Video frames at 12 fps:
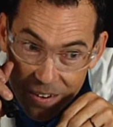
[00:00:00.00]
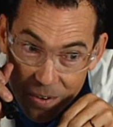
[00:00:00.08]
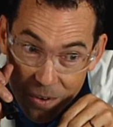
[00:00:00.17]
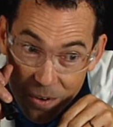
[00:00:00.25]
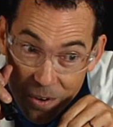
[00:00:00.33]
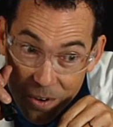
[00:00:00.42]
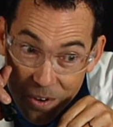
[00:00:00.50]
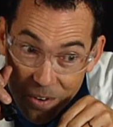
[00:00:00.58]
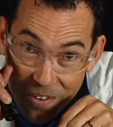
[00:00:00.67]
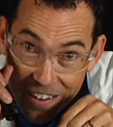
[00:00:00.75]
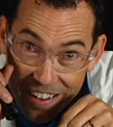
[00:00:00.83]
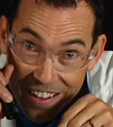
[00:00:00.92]
Oh,
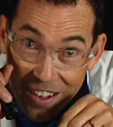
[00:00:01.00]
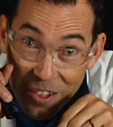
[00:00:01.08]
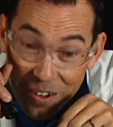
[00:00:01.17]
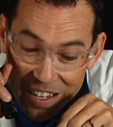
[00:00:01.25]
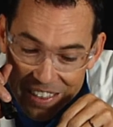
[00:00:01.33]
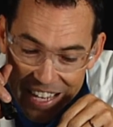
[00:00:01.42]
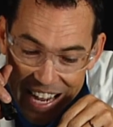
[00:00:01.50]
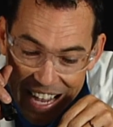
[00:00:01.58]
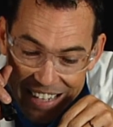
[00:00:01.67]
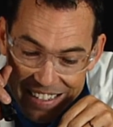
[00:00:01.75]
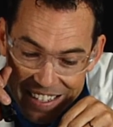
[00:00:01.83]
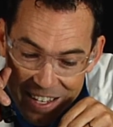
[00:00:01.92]
look at
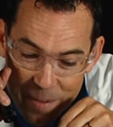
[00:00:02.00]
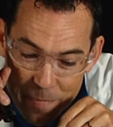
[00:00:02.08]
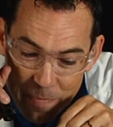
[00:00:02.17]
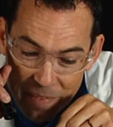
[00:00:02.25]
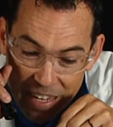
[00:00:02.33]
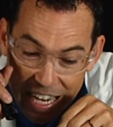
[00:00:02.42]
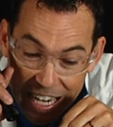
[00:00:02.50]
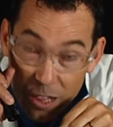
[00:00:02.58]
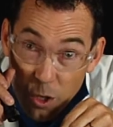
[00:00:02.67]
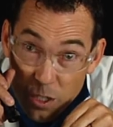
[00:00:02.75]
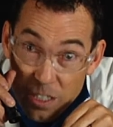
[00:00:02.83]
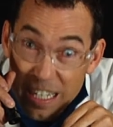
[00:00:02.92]
that. It
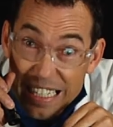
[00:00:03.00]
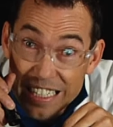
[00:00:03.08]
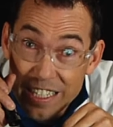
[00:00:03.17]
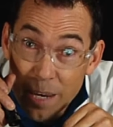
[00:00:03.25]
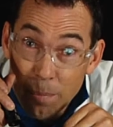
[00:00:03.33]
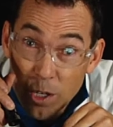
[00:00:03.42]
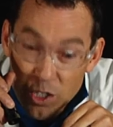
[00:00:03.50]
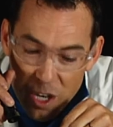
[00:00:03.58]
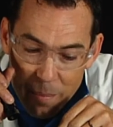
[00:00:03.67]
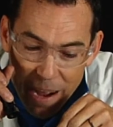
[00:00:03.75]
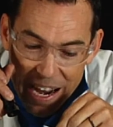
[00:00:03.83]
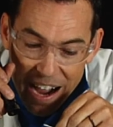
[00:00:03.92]
looks dimmer to
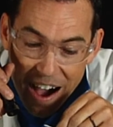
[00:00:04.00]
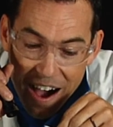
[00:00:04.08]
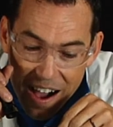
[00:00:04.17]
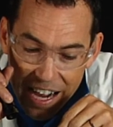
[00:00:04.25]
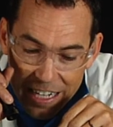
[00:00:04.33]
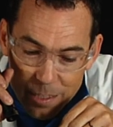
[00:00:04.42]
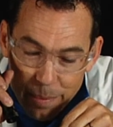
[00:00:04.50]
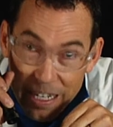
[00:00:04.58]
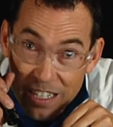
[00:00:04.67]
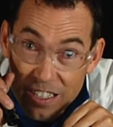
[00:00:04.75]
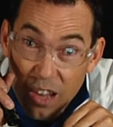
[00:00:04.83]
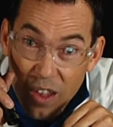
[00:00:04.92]
my eyes
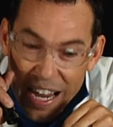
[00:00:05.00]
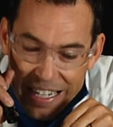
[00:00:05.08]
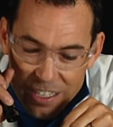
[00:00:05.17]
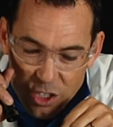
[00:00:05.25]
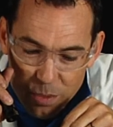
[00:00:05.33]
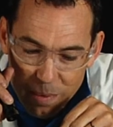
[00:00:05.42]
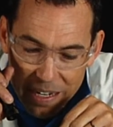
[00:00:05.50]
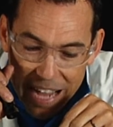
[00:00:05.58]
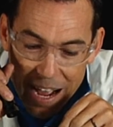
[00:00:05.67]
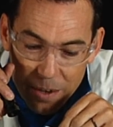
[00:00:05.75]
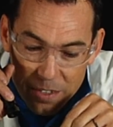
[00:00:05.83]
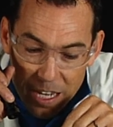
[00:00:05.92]
because the light is spread
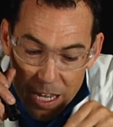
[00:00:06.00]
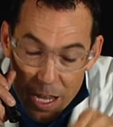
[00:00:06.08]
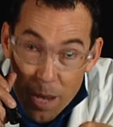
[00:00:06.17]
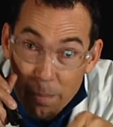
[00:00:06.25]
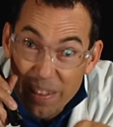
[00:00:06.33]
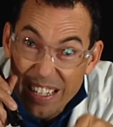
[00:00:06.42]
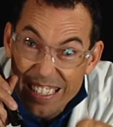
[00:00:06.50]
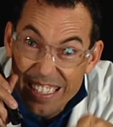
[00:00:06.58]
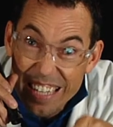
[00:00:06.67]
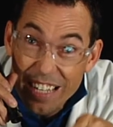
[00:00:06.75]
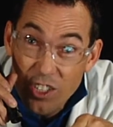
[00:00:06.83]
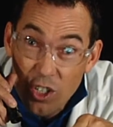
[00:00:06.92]
out, but the
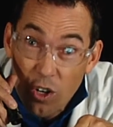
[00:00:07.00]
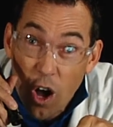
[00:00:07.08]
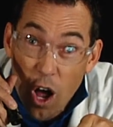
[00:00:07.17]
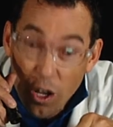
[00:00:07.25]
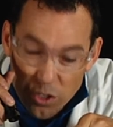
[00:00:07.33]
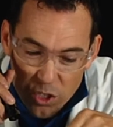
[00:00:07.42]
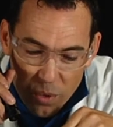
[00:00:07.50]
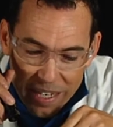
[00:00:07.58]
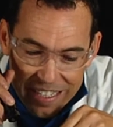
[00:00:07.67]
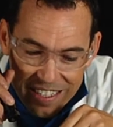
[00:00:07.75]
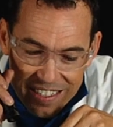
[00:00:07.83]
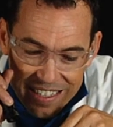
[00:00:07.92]
sensor also
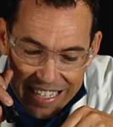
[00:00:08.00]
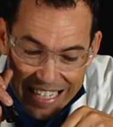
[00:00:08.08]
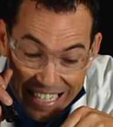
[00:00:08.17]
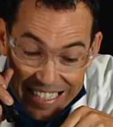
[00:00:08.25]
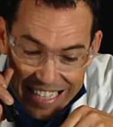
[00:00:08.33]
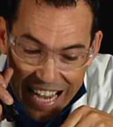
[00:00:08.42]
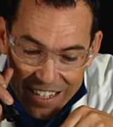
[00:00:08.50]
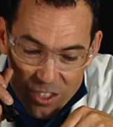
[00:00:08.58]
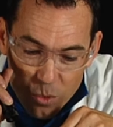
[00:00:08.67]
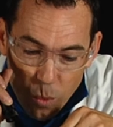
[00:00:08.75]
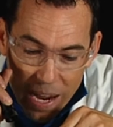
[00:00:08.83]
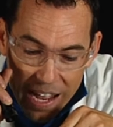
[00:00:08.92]
gets that
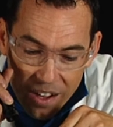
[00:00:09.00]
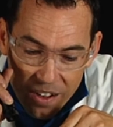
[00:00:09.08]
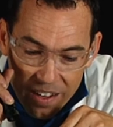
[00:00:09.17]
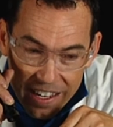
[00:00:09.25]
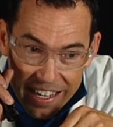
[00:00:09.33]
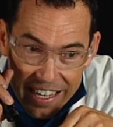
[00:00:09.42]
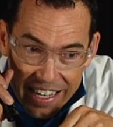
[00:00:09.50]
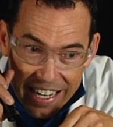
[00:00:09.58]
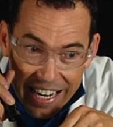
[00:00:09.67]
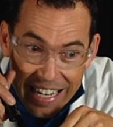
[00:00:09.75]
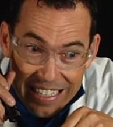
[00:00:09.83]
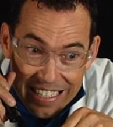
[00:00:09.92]
as well.
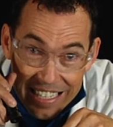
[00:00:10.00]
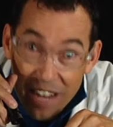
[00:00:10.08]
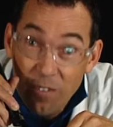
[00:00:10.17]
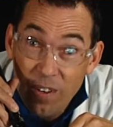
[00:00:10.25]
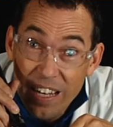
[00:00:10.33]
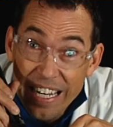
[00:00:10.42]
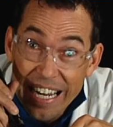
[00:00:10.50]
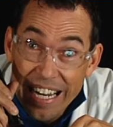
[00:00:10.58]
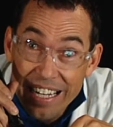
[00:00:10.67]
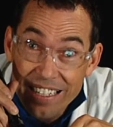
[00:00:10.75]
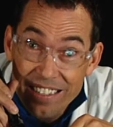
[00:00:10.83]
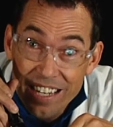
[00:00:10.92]
It definitely
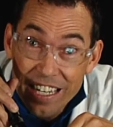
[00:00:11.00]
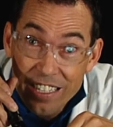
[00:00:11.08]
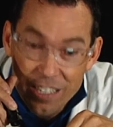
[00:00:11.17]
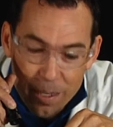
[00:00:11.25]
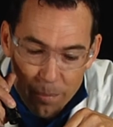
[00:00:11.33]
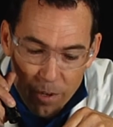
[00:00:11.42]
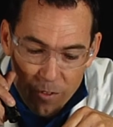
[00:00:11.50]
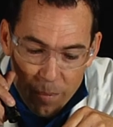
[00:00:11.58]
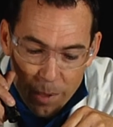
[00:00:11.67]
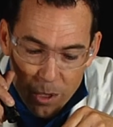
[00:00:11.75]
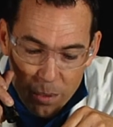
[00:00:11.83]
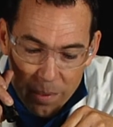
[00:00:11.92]
is dimmer
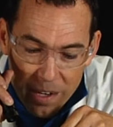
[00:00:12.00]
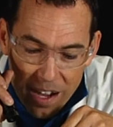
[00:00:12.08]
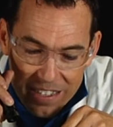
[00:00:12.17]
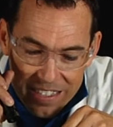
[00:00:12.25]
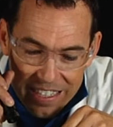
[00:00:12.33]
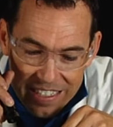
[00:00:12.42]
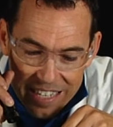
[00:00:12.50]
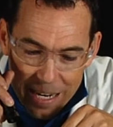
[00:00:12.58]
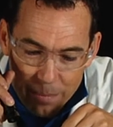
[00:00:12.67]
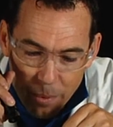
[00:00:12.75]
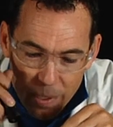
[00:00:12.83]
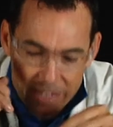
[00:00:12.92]
from a luminosity
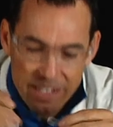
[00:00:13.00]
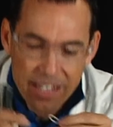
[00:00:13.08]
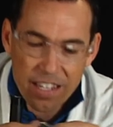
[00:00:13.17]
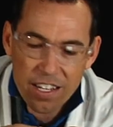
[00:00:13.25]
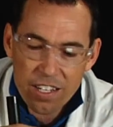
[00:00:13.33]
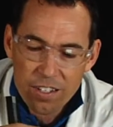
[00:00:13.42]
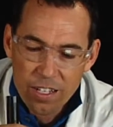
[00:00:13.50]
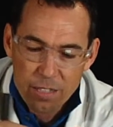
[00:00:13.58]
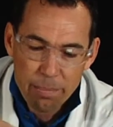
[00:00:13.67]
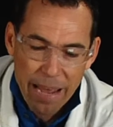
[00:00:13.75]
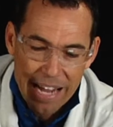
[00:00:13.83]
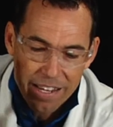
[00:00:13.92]
standpoint. Let's
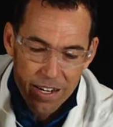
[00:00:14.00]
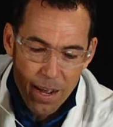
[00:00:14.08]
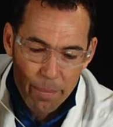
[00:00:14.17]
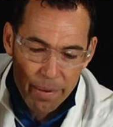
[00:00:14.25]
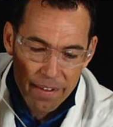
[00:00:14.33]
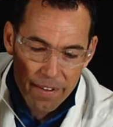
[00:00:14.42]
back it up.